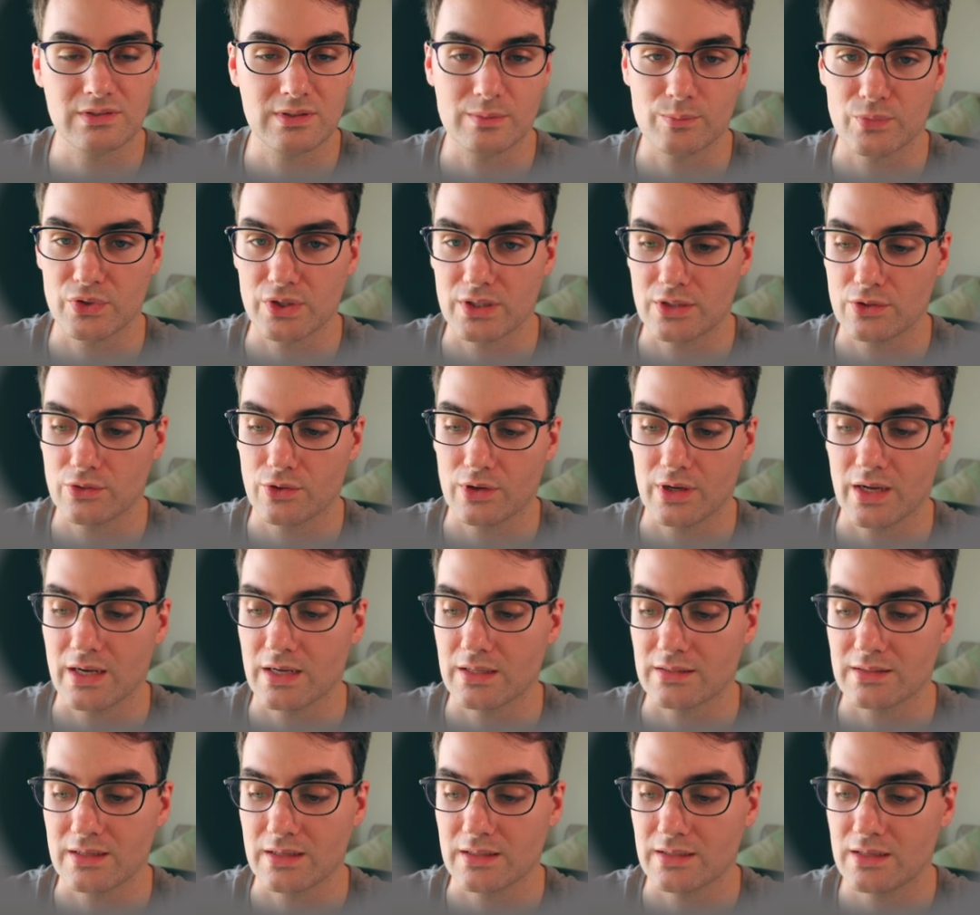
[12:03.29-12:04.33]
simply
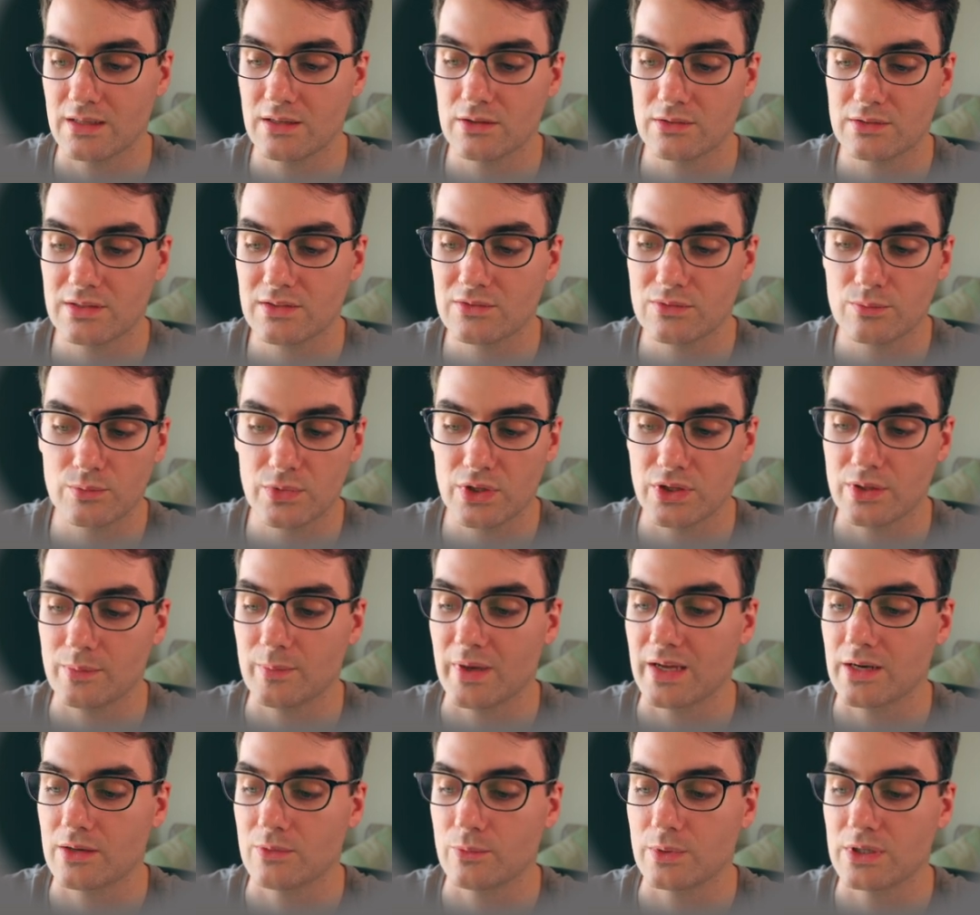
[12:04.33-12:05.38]
create it down here. It doesn't really
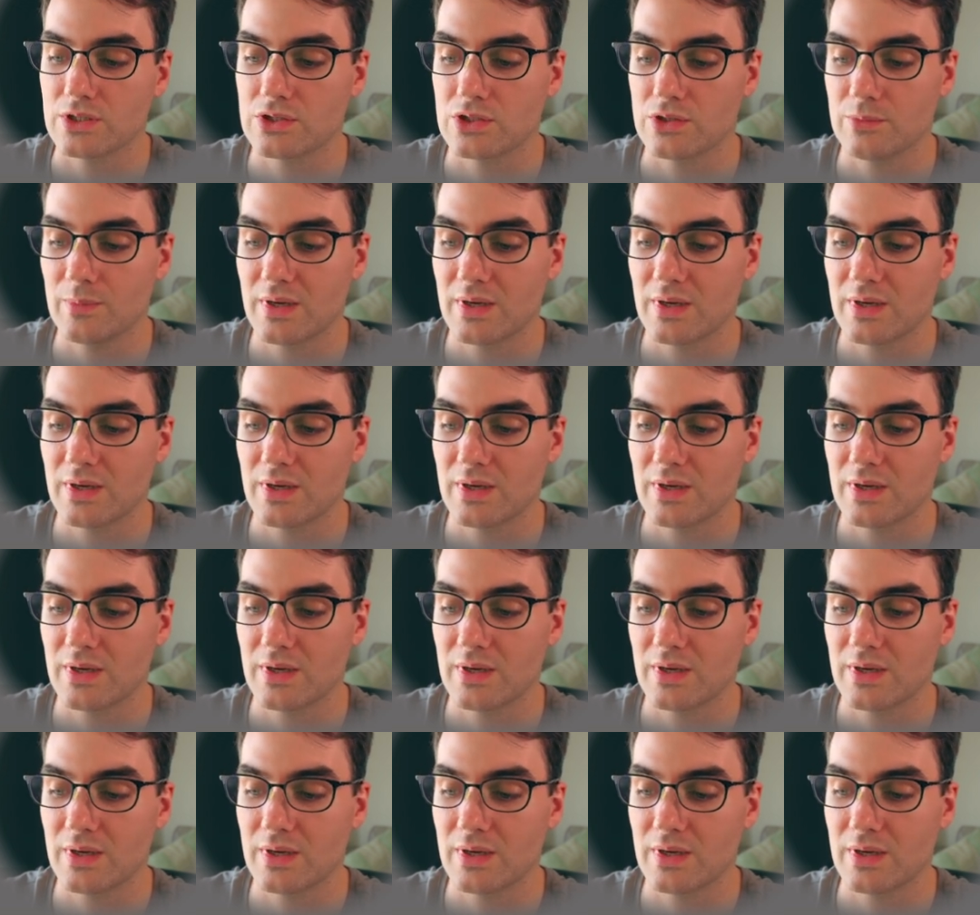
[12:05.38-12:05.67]
matter which.